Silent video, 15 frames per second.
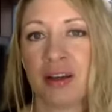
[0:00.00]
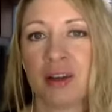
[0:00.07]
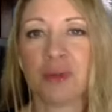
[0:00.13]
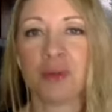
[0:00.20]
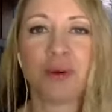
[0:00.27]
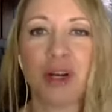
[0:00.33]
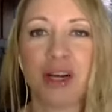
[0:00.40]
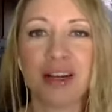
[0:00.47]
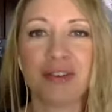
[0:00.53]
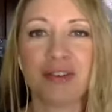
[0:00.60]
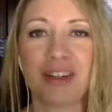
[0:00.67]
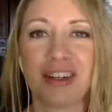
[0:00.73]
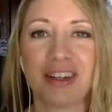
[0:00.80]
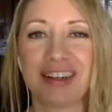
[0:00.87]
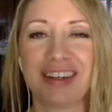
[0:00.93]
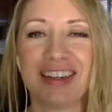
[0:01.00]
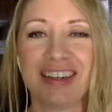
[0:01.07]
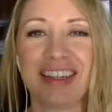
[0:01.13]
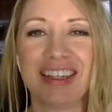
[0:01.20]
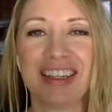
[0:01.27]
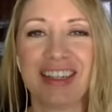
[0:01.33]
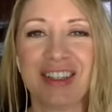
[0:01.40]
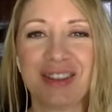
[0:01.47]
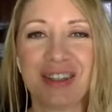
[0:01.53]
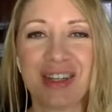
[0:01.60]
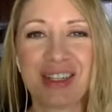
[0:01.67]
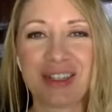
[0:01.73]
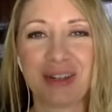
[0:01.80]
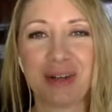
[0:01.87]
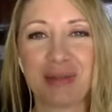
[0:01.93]
whatever you know
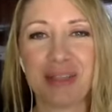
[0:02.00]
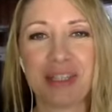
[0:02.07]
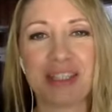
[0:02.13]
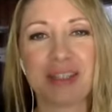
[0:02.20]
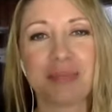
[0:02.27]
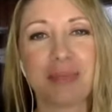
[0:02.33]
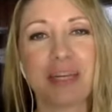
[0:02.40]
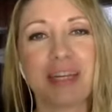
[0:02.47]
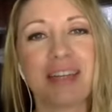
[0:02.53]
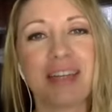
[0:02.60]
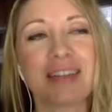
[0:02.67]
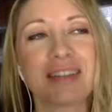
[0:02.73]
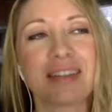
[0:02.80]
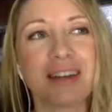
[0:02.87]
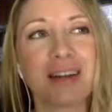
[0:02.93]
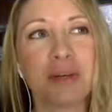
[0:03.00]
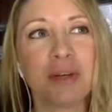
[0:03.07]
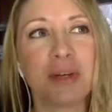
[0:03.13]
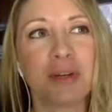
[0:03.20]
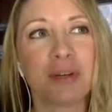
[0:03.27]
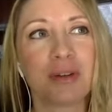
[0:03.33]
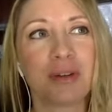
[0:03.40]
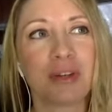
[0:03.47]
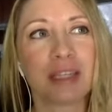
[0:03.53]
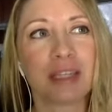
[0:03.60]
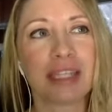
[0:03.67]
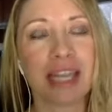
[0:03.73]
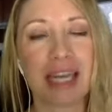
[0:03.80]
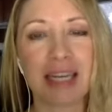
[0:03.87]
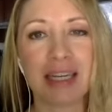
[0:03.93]
into our business but it's not about
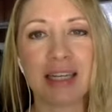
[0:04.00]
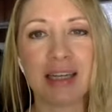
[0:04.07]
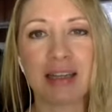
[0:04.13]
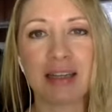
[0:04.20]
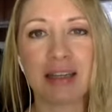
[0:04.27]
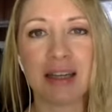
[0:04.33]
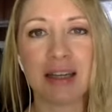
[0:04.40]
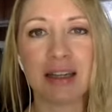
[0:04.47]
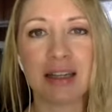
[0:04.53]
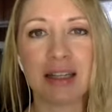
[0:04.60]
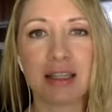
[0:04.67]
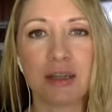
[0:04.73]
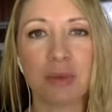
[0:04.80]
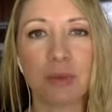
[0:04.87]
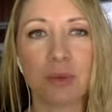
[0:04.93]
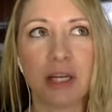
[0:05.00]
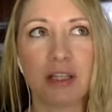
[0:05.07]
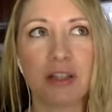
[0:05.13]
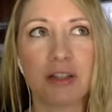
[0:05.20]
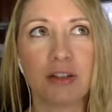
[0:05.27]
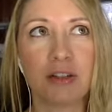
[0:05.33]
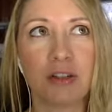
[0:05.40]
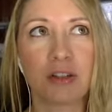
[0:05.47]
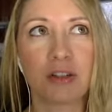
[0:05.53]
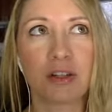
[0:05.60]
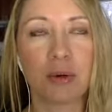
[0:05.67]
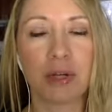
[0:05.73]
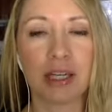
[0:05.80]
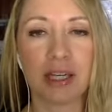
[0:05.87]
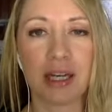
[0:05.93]
getting. I think when you're
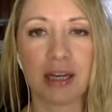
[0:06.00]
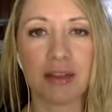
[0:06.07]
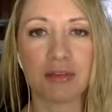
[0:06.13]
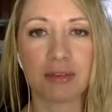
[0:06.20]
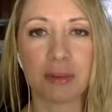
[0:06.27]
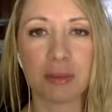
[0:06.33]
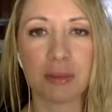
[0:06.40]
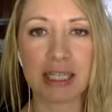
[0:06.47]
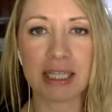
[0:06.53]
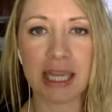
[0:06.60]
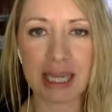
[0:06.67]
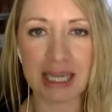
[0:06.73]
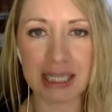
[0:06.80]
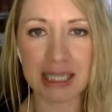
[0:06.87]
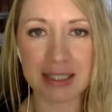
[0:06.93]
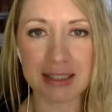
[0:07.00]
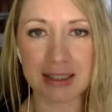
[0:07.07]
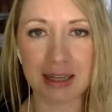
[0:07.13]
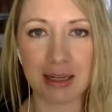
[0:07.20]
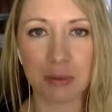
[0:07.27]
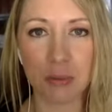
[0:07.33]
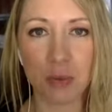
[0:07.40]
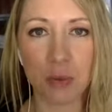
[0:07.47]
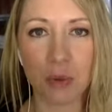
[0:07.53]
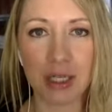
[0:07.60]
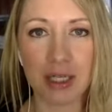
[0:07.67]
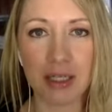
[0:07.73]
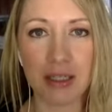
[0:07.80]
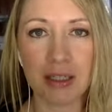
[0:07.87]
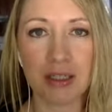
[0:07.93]
going at it from a getting
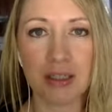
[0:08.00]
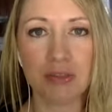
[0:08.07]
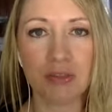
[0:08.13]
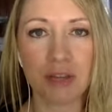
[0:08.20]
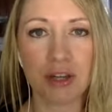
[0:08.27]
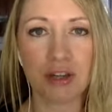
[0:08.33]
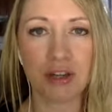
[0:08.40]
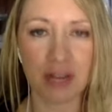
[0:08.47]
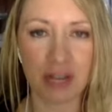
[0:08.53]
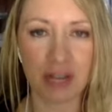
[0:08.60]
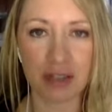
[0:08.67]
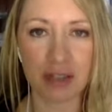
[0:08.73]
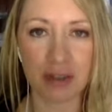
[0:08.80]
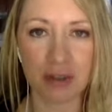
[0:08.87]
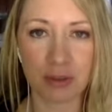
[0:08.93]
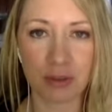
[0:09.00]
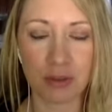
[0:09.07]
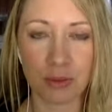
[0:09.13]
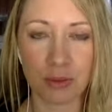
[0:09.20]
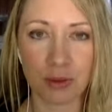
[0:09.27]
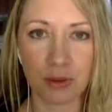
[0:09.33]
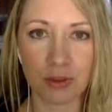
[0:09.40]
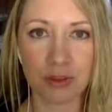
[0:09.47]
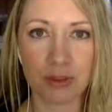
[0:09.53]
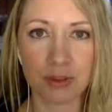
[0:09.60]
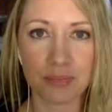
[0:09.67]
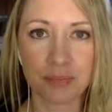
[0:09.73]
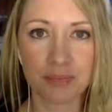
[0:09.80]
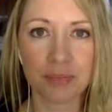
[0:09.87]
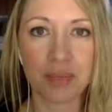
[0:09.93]
standpoint, you've got your hand out to the world.
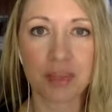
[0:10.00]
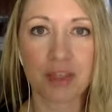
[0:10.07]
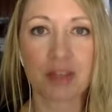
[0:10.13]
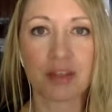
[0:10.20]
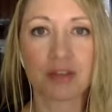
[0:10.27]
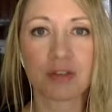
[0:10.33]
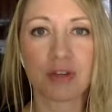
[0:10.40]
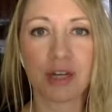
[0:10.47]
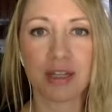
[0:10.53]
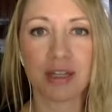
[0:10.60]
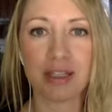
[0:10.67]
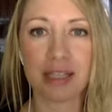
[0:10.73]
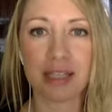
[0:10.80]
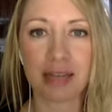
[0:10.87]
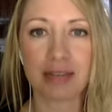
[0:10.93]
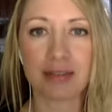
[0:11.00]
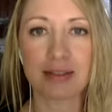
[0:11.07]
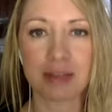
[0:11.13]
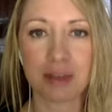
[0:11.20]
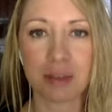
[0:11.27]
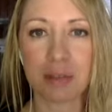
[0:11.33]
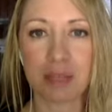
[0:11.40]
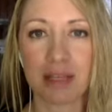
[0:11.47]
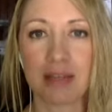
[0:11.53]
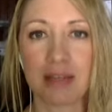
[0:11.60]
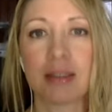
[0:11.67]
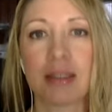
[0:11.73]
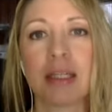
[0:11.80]
You're trying to get something.